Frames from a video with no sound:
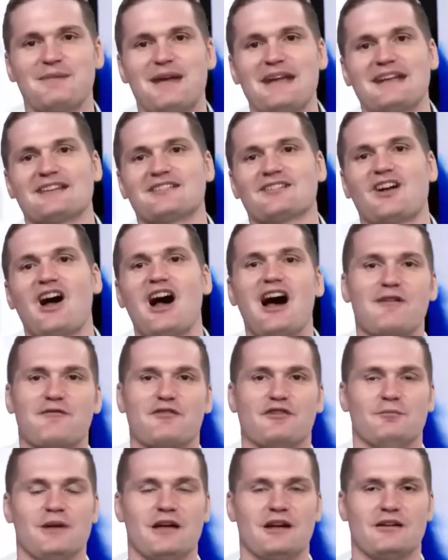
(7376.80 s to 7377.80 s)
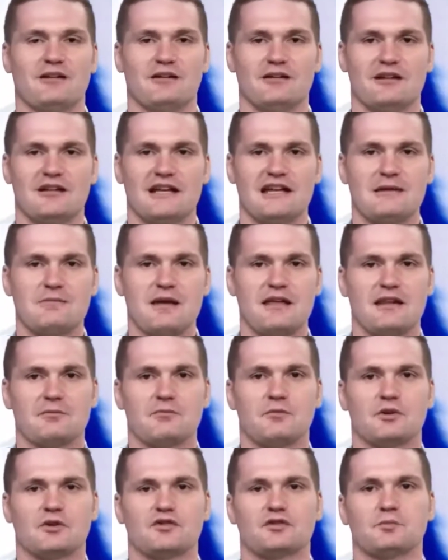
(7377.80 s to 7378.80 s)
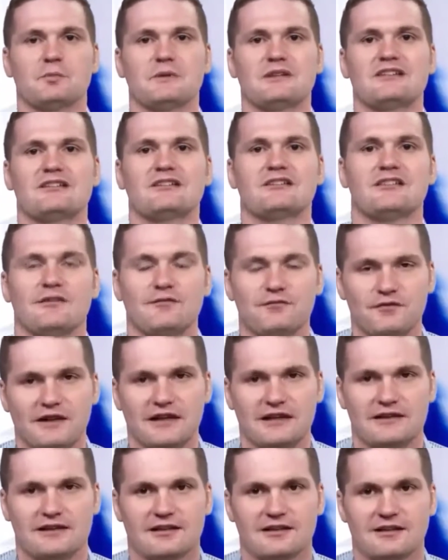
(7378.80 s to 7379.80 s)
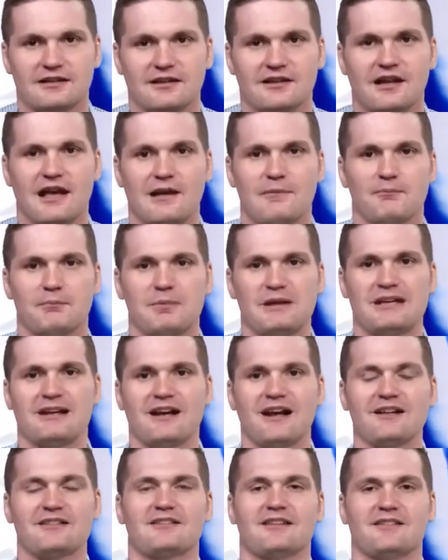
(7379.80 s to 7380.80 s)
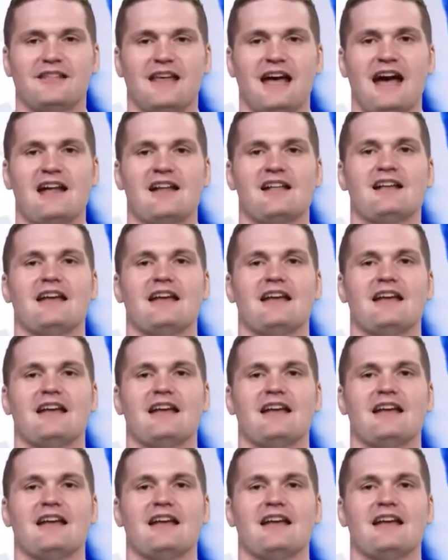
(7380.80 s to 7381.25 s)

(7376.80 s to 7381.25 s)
make his offer better. He made it more specific. And because of that,